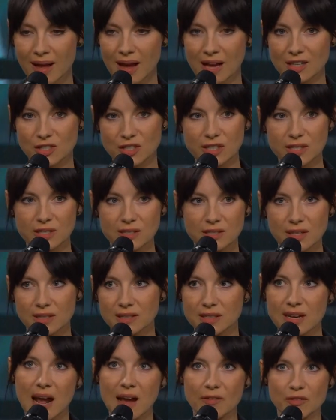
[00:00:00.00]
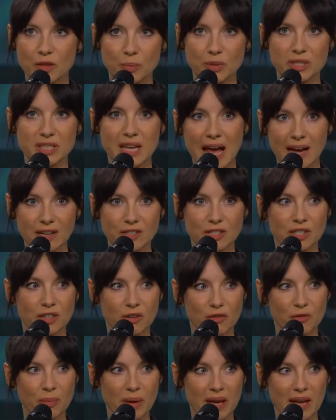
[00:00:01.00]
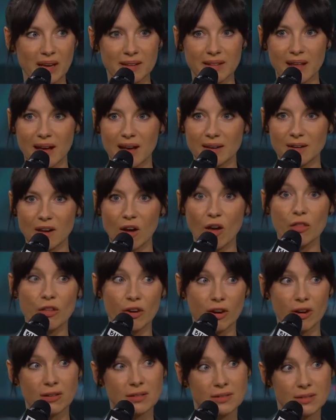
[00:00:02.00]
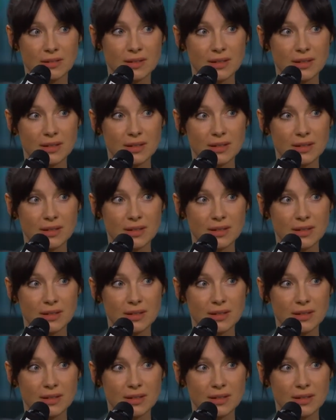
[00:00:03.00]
And she doesn't have the protection of being that other